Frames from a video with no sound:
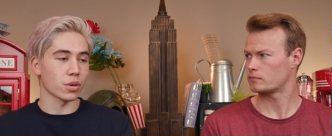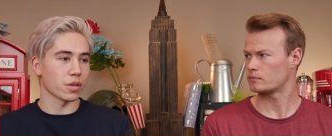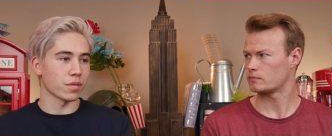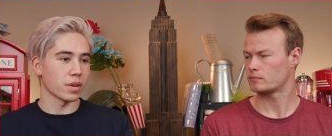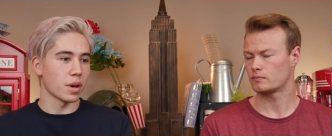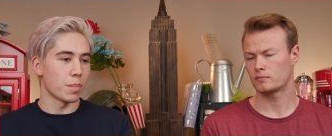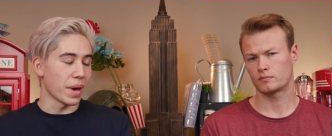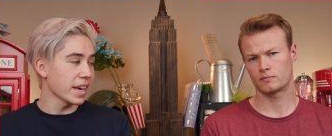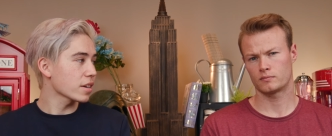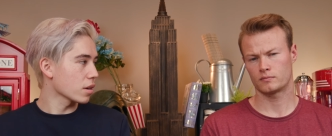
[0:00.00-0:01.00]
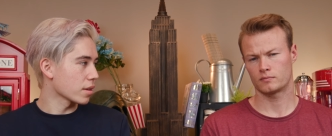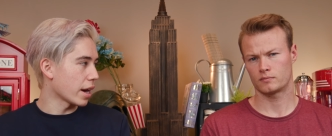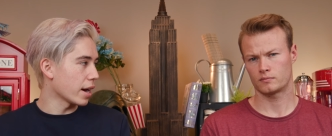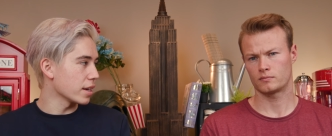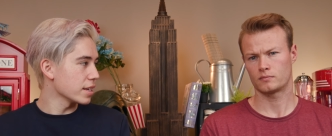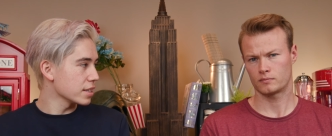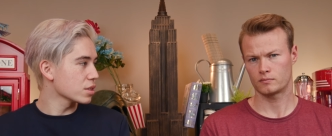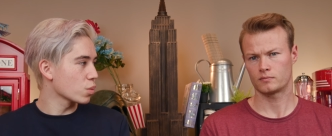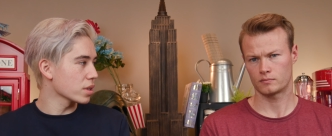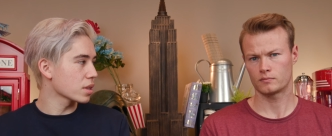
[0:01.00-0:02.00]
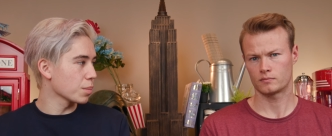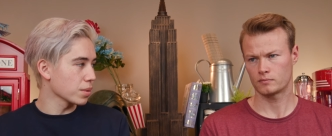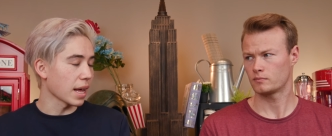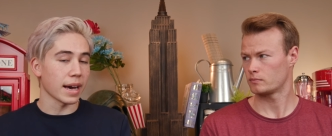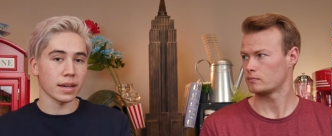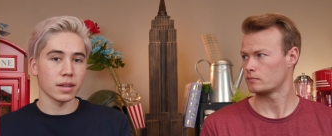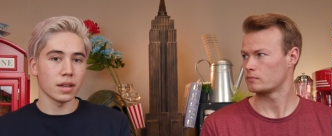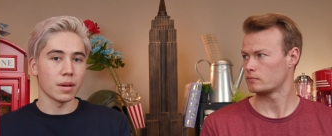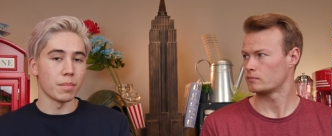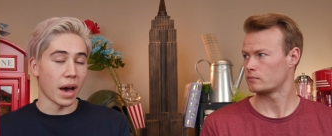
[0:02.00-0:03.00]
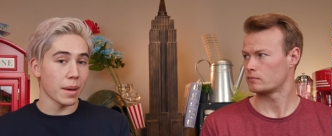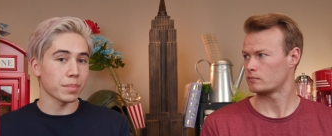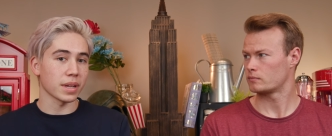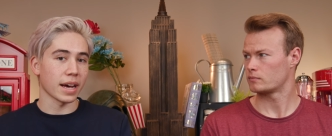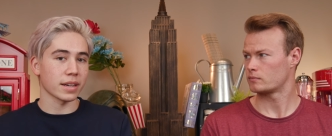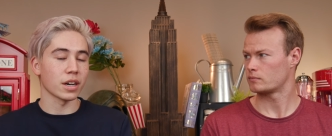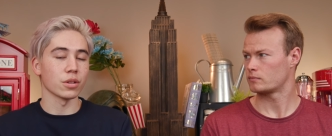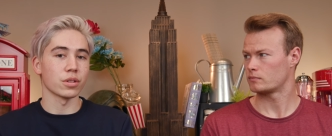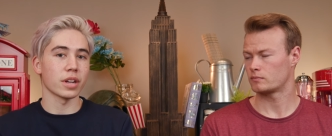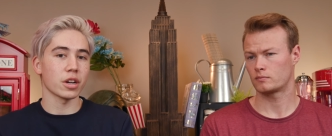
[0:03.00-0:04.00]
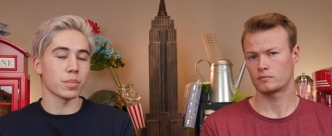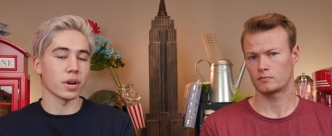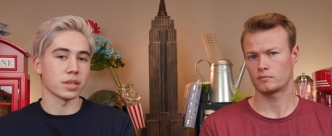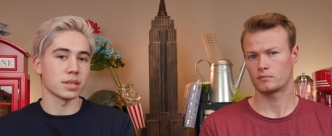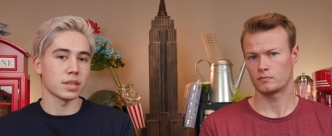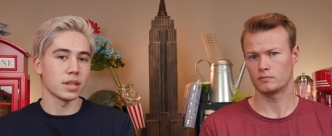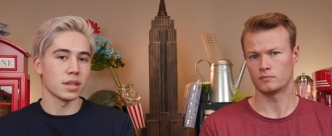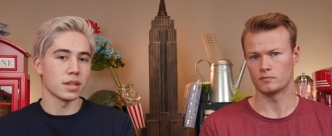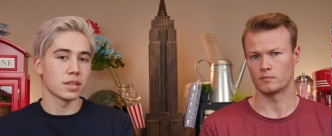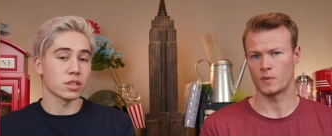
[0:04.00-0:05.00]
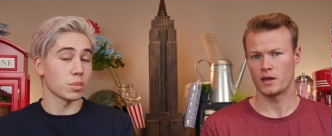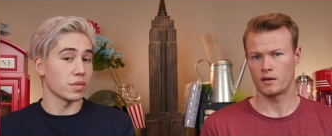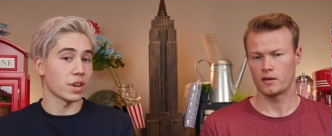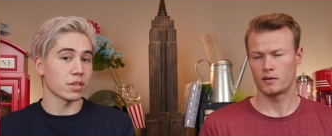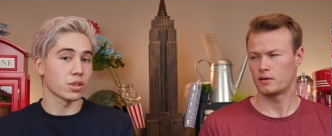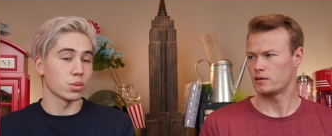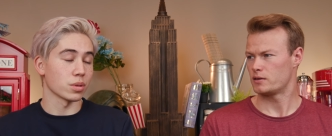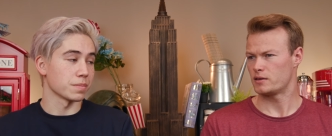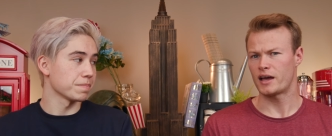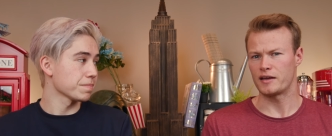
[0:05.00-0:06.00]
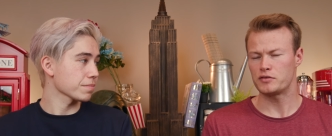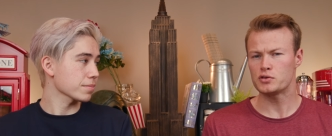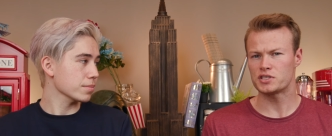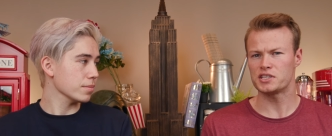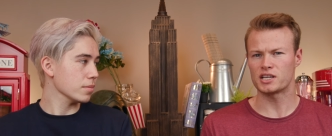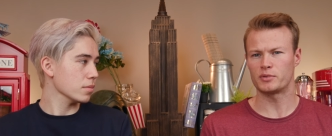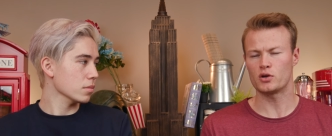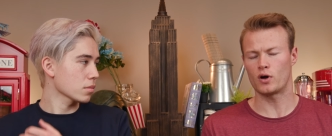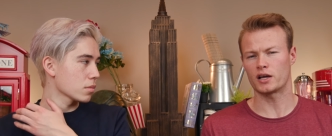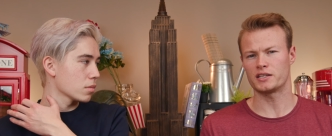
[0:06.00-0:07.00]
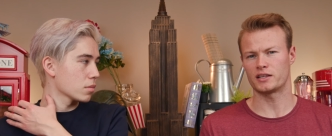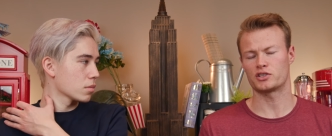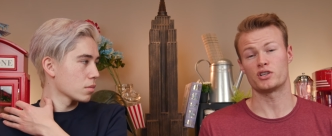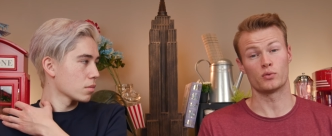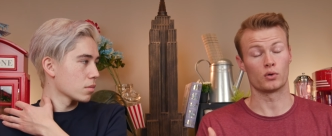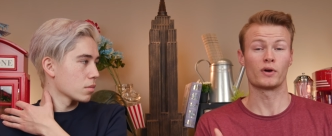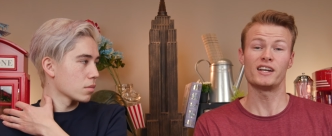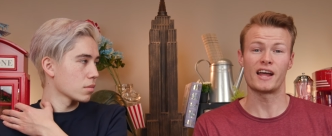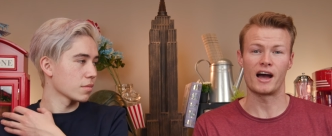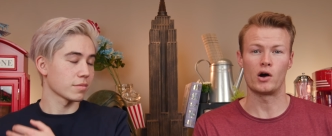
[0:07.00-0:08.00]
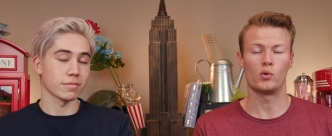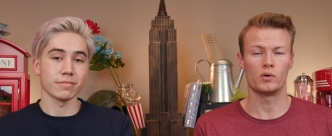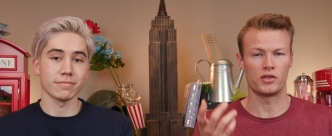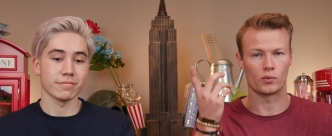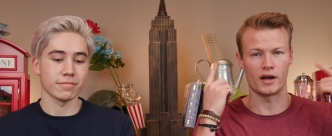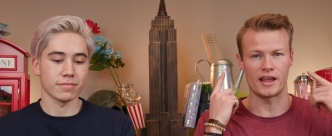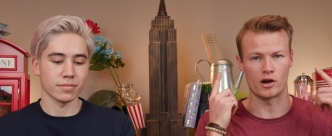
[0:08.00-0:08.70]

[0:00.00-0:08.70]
Speaker 1: sort of bank on that is with the black, matte black colored AirPods. Mm-hmm. It's gonna be very cool.
Speaker 2: Yeah, if you see somebody walking down the street, well right now with their white